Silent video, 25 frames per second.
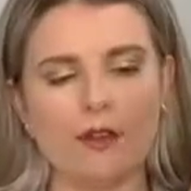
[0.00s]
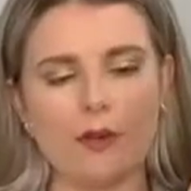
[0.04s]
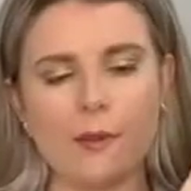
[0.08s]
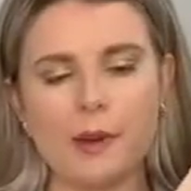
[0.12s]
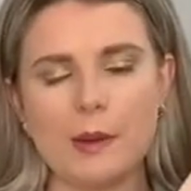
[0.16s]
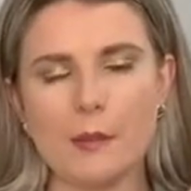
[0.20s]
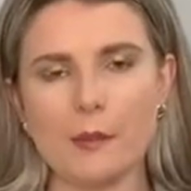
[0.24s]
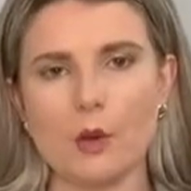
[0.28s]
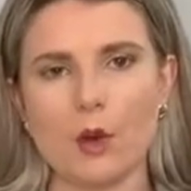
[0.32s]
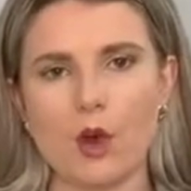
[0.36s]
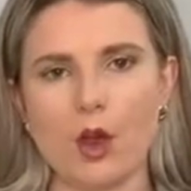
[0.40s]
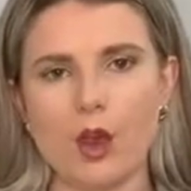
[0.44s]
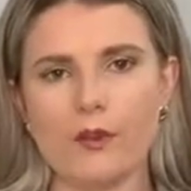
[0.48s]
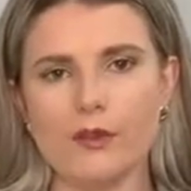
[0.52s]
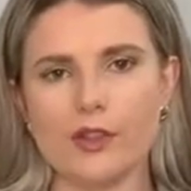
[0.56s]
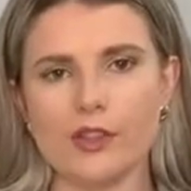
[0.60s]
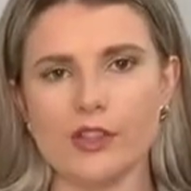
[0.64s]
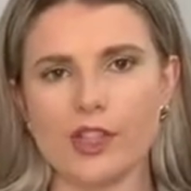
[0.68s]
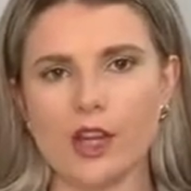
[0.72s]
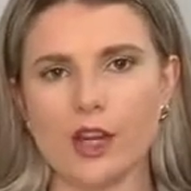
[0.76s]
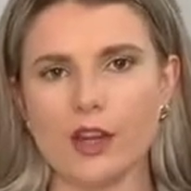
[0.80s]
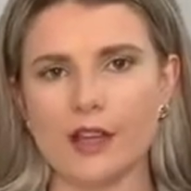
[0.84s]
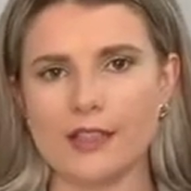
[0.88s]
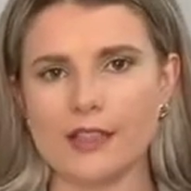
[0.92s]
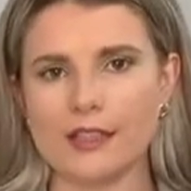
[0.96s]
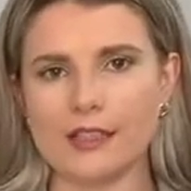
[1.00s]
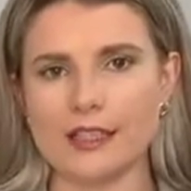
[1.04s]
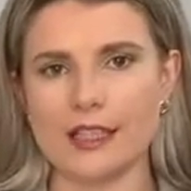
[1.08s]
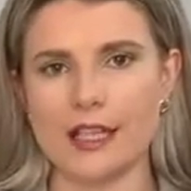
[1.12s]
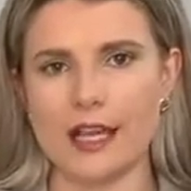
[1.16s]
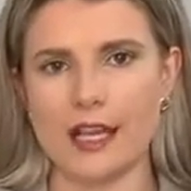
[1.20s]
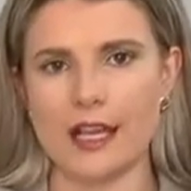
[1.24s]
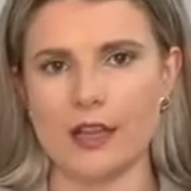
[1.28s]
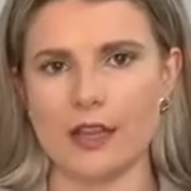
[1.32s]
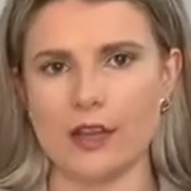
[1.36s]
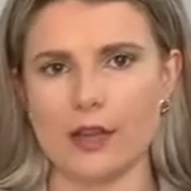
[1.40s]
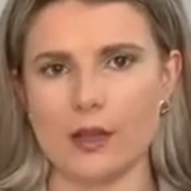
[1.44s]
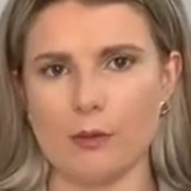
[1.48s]
bit more oversized
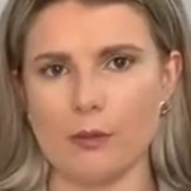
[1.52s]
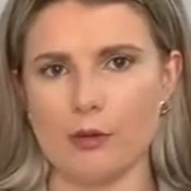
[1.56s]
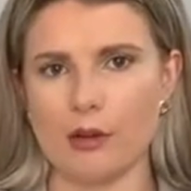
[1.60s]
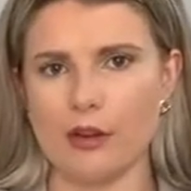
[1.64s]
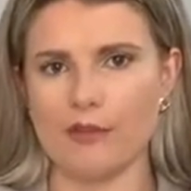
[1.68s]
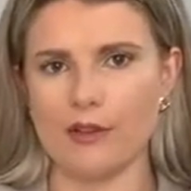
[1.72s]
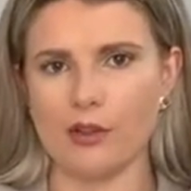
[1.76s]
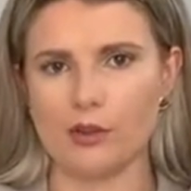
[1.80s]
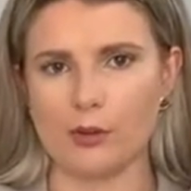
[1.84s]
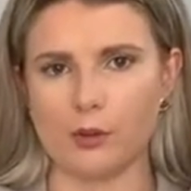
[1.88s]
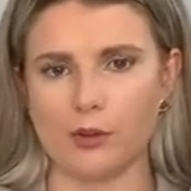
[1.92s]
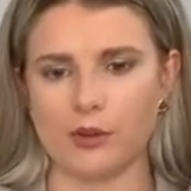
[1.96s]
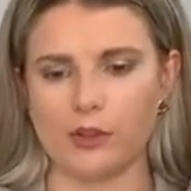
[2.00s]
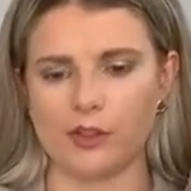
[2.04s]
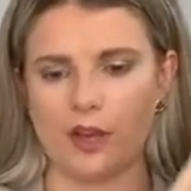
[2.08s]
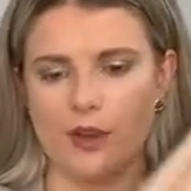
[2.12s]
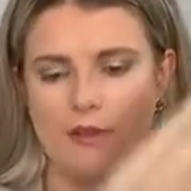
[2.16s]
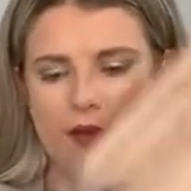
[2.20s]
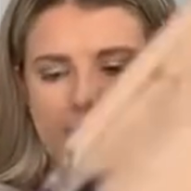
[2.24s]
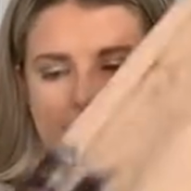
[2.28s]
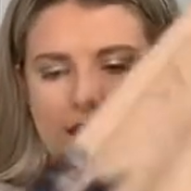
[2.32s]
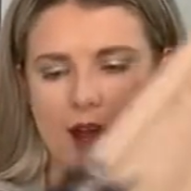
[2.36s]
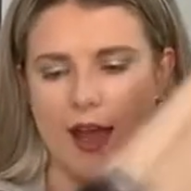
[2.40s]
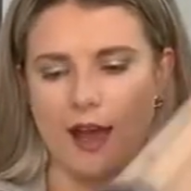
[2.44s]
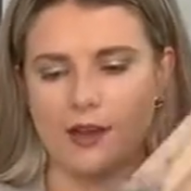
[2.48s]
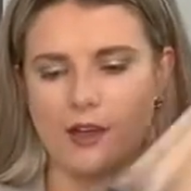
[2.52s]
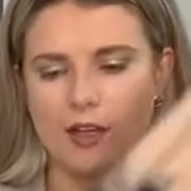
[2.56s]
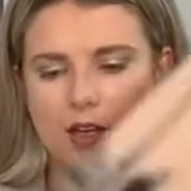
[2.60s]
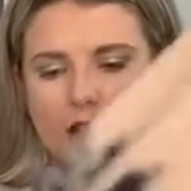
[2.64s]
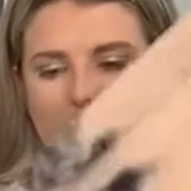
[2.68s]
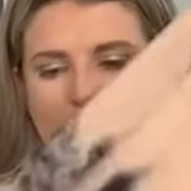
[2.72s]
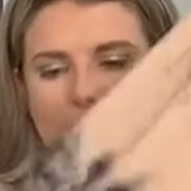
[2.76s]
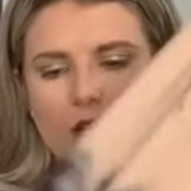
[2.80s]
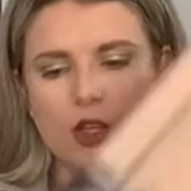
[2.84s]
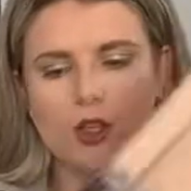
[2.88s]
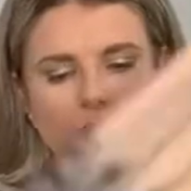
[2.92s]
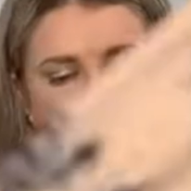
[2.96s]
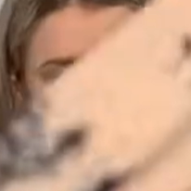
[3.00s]
than the previous ones I've had
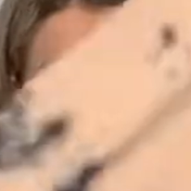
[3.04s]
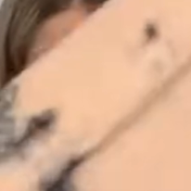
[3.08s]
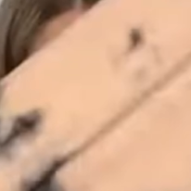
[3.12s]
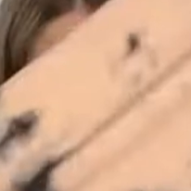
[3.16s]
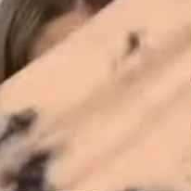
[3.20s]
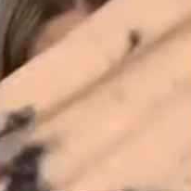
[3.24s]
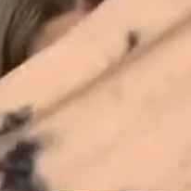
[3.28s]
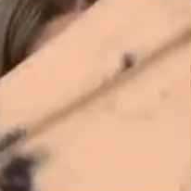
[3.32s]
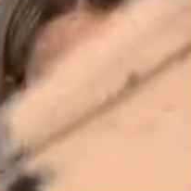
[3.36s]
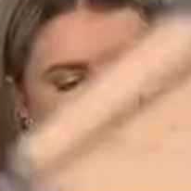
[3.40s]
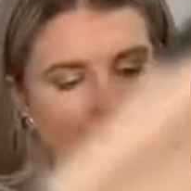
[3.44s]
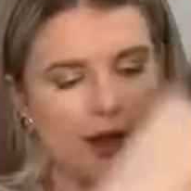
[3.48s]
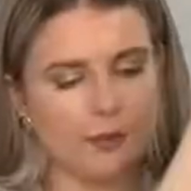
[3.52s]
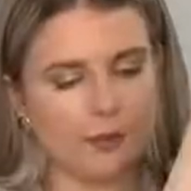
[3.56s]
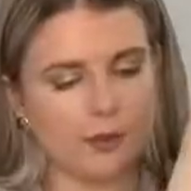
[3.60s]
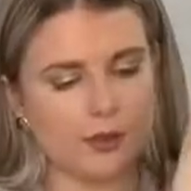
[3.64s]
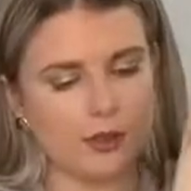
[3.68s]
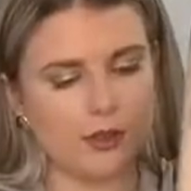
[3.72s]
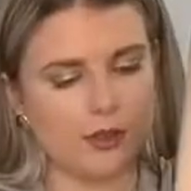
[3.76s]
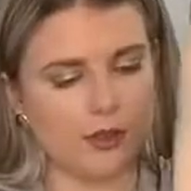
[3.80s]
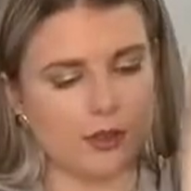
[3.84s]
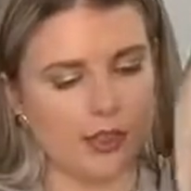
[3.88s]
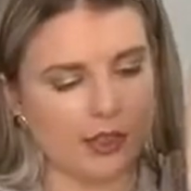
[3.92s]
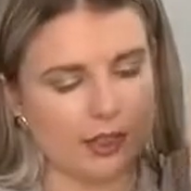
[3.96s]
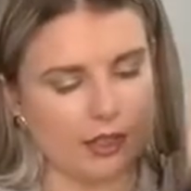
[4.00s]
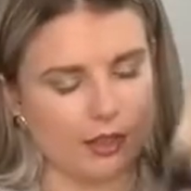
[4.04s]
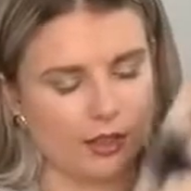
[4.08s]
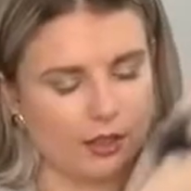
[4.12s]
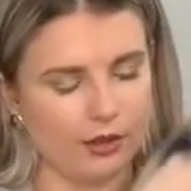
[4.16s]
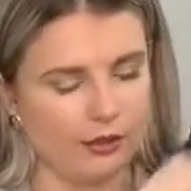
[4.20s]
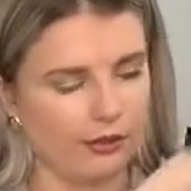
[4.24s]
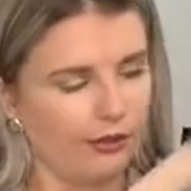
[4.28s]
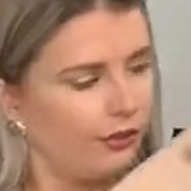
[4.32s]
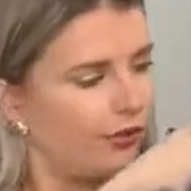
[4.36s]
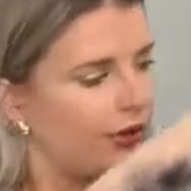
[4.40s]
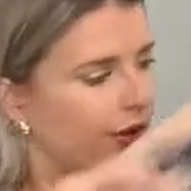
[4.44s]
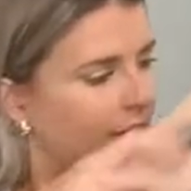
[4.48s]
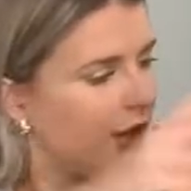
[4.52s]
so yeah absolutely
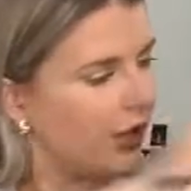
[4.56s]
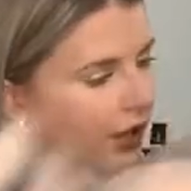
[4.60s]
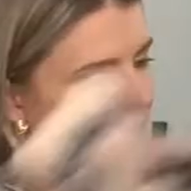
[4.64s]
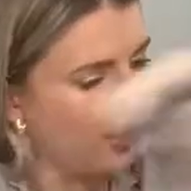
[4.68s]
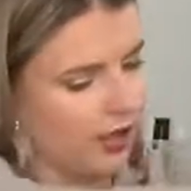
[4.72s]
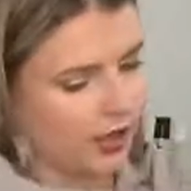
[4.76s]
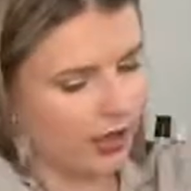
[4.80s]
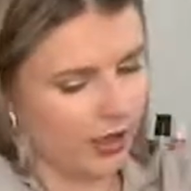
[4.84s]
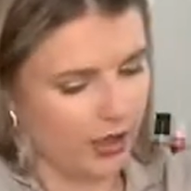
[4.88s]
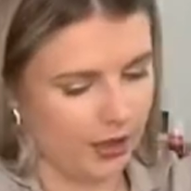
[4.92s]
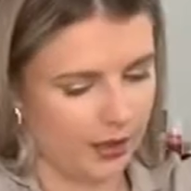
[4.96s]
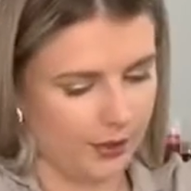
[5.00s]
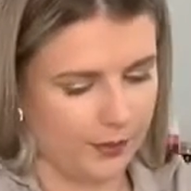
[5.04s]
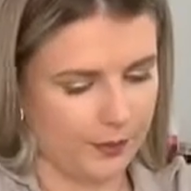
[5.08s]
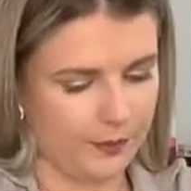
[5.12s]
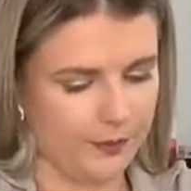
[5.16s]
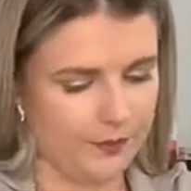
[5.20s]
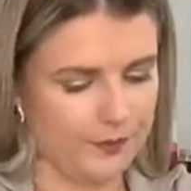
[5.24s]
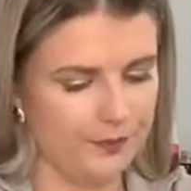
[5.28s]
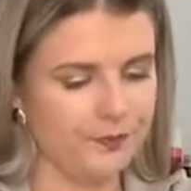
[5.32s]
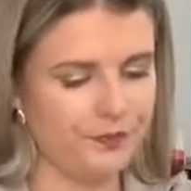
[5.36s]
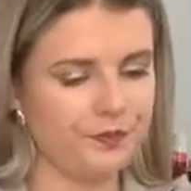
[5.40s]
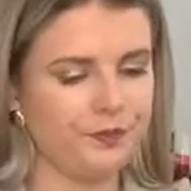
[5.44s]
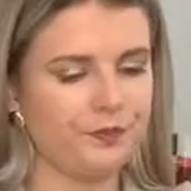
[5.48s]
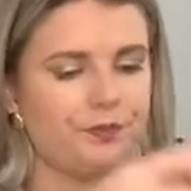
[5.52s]
love um,